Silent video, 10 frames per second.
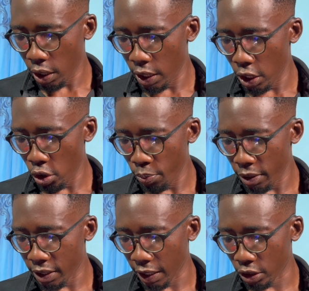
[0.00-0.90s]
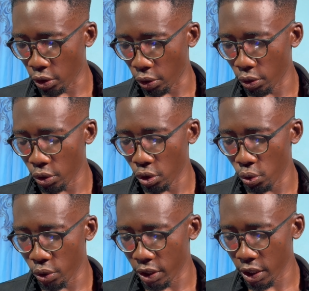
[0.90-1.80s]
In the home page section, you
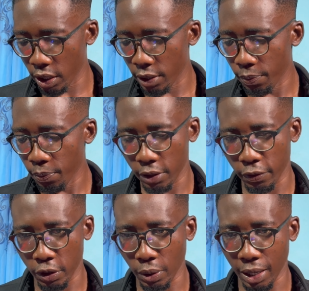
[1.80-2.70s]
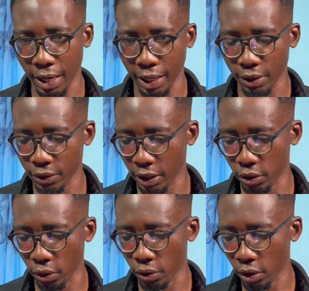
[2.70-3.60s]
will see the virtual account
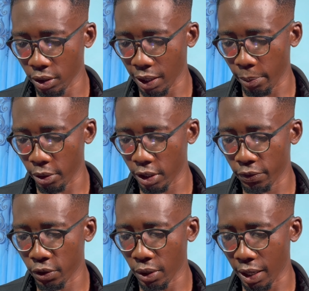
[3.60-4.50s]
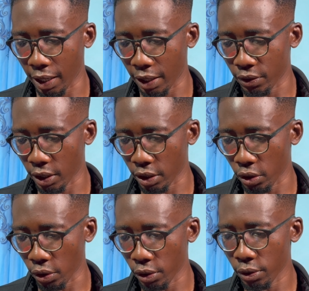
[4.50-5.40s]
section. Just tap on this virtual account
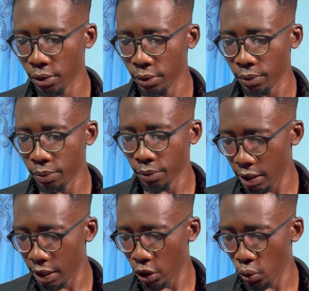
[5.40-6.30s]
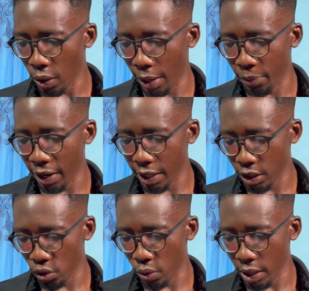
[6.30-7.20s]
section. It will appear
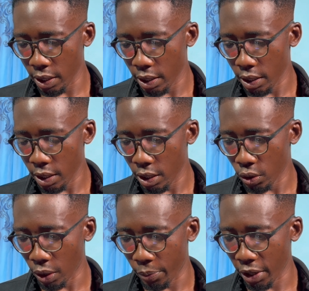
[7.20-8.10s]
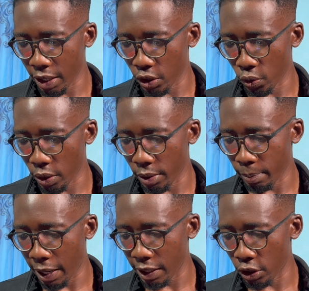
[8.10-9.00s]
this way.
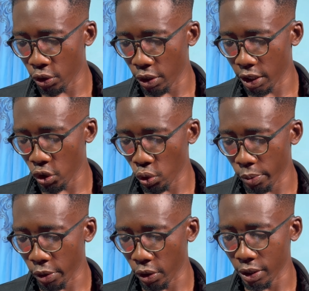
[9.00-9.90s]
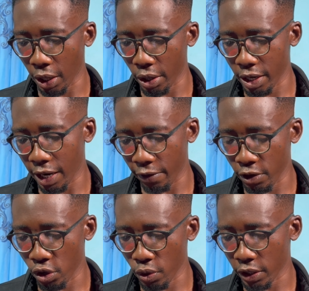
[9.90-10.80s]
Mine is showing this way because I already have
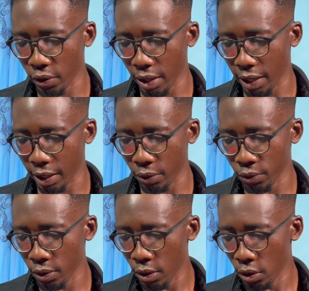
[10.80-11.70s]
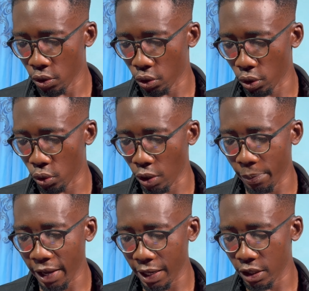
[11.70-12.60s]
the US dollar account, so it will
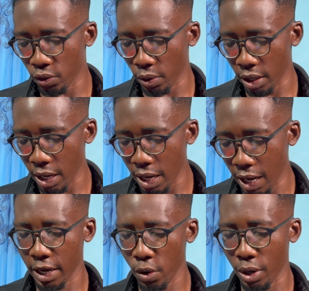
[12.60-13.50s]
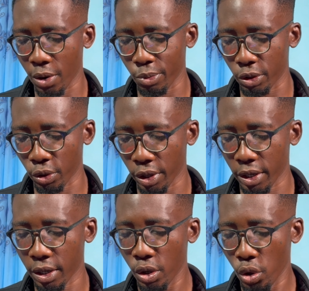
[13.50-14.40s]
appear this way. Here will now be
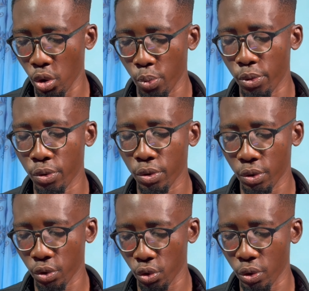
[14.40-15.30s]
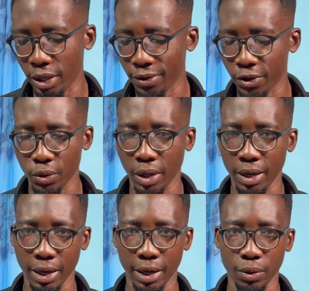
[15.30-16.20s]
showing open US virtual
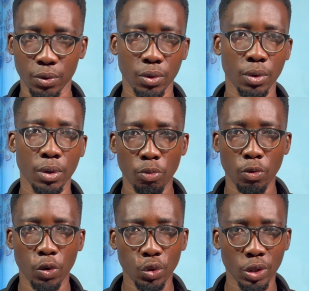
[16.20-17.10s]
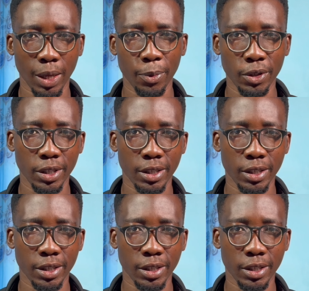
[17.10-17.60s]
account. Once you tap on